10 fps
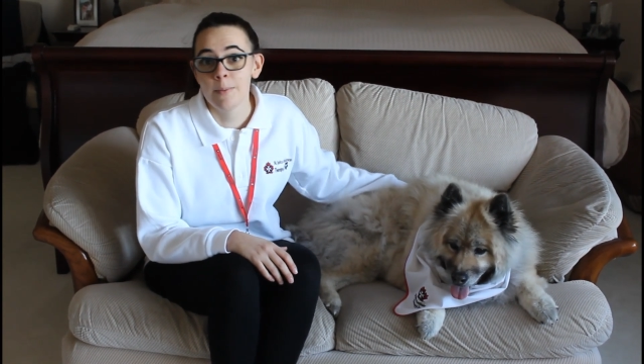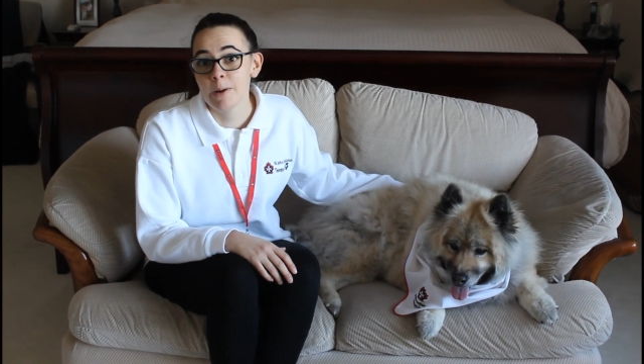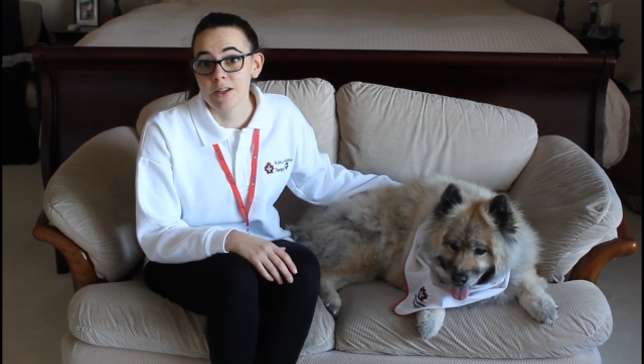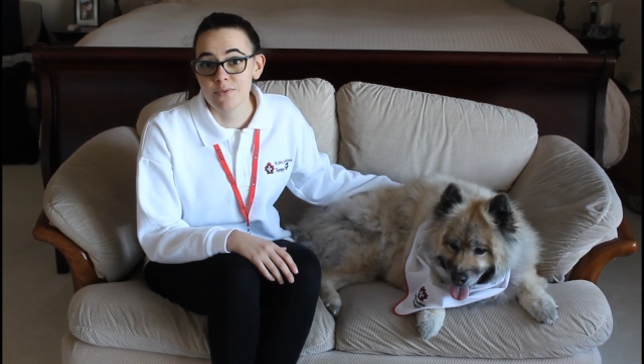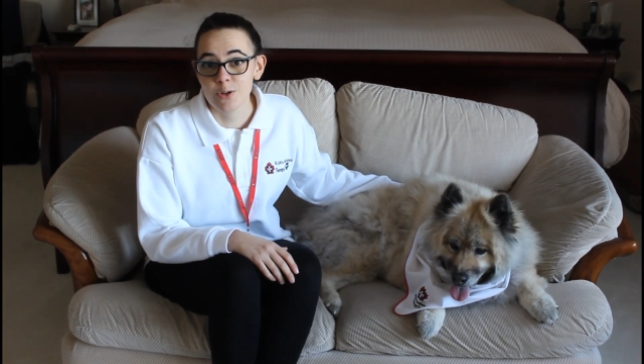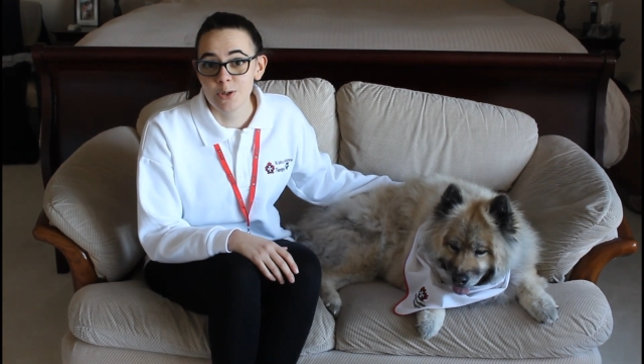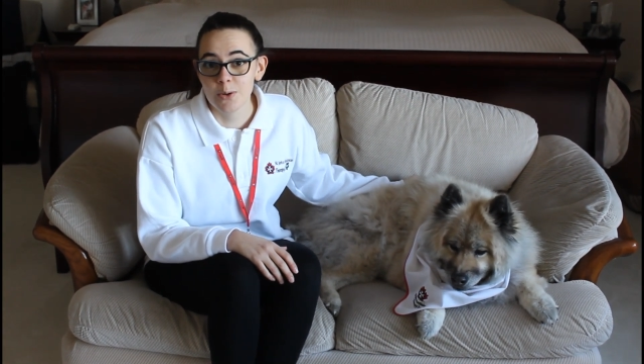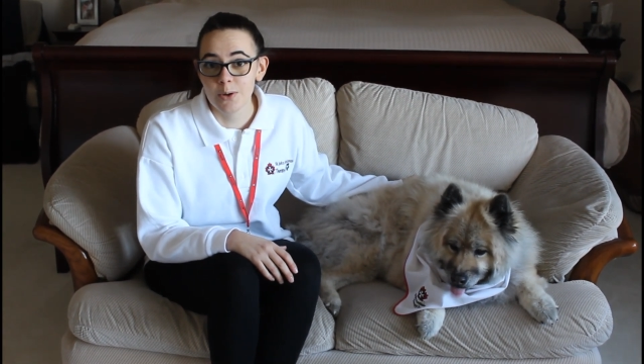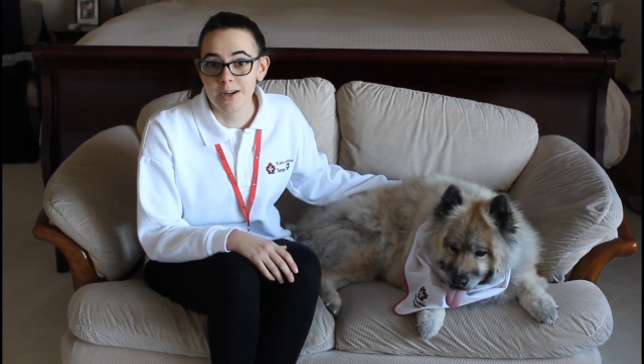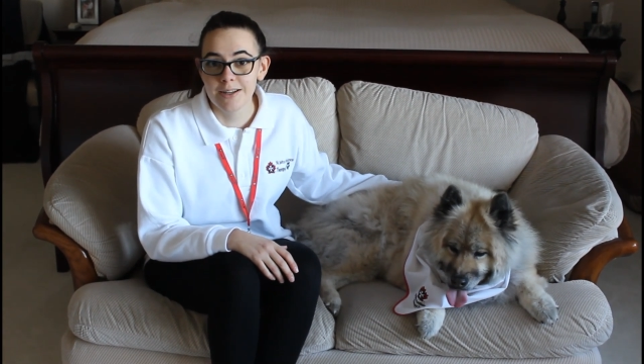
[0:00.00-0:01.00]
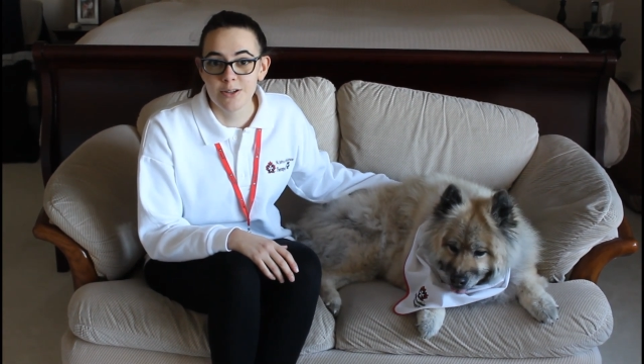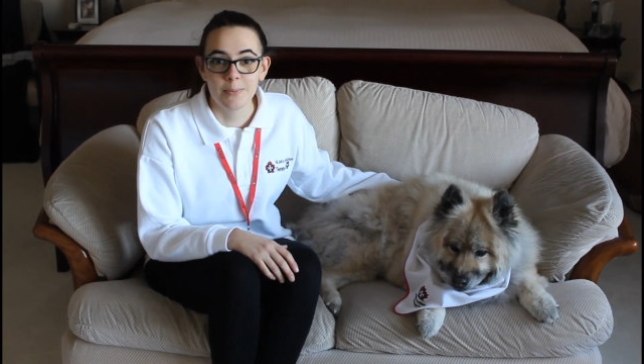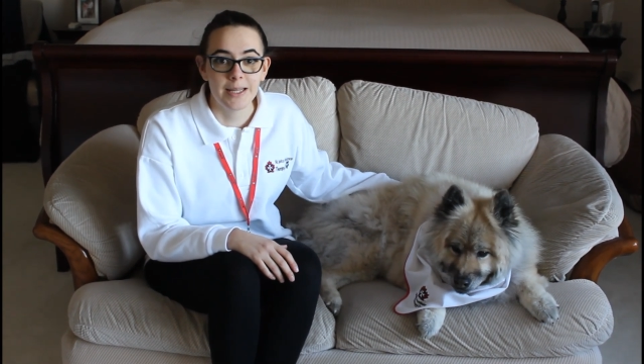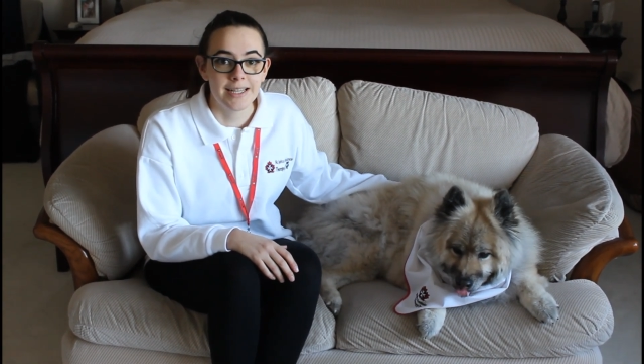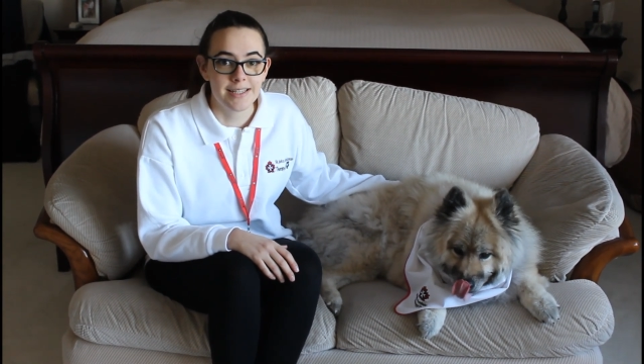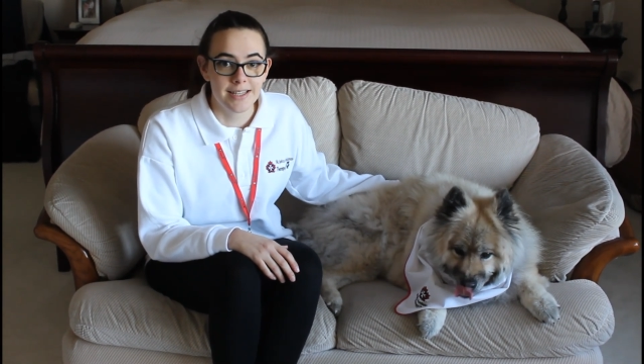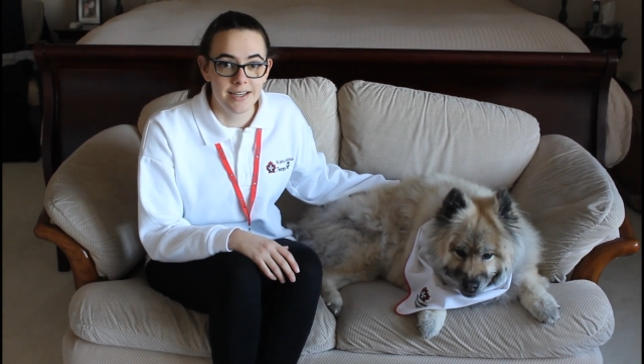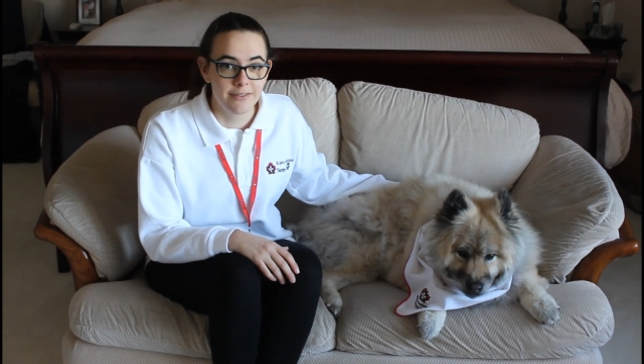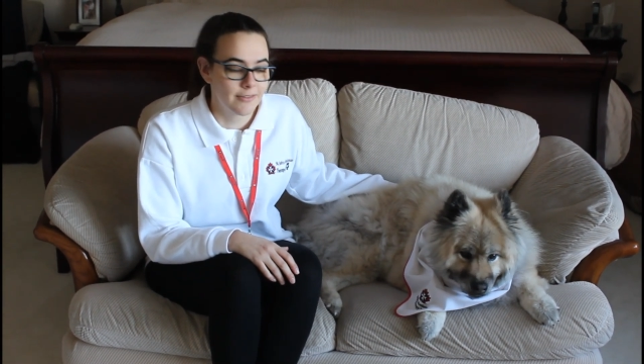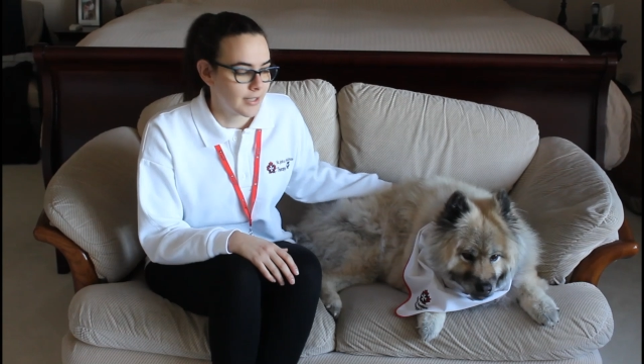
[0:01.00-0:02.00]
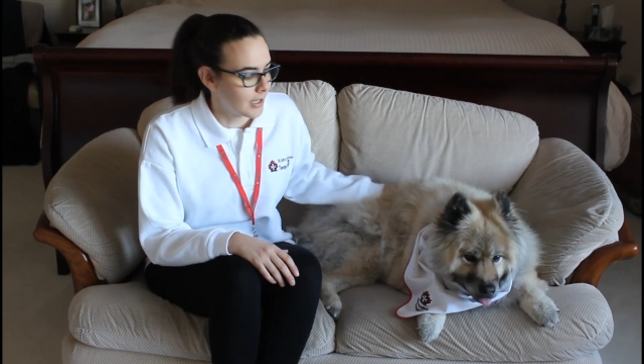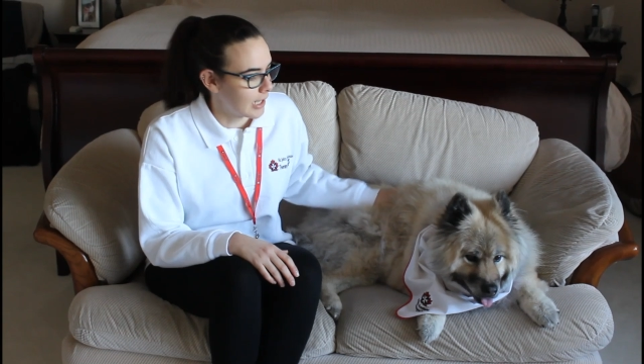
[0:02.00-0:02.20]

Paws for Stories or Play It Safe.